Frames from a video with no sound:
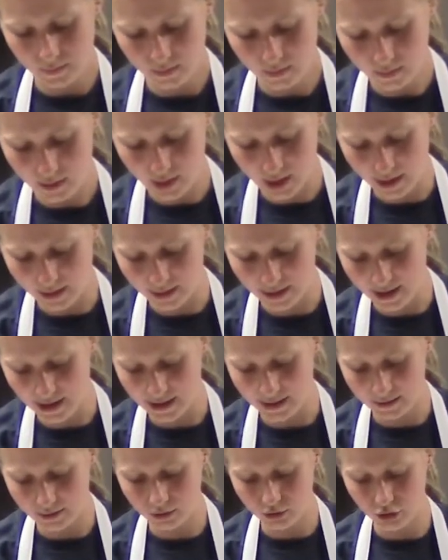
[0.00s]
and
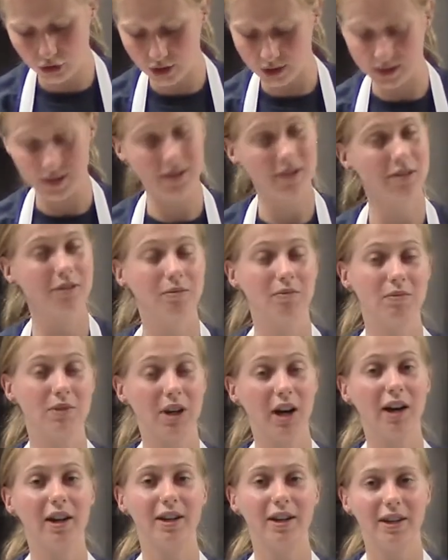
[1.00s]
then just
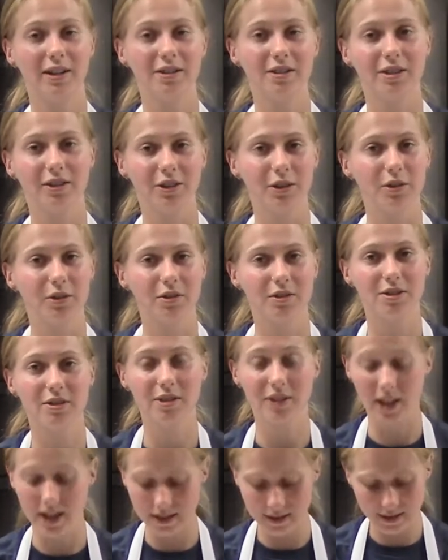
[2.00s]
cut it into little
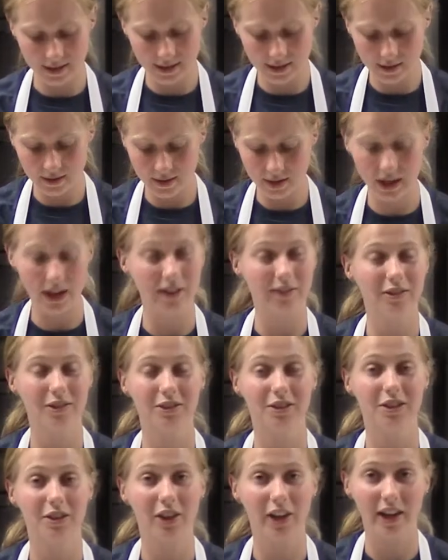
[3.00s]
slices,
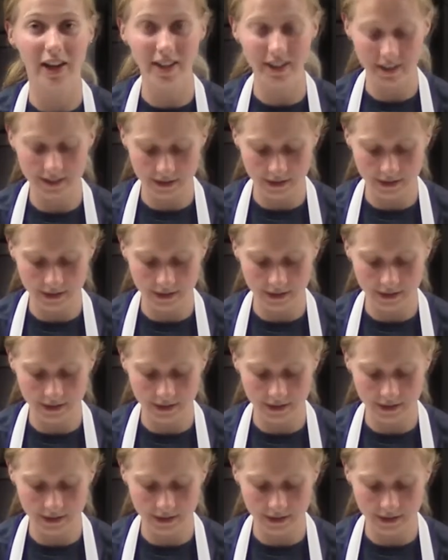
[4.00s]
however you'd like.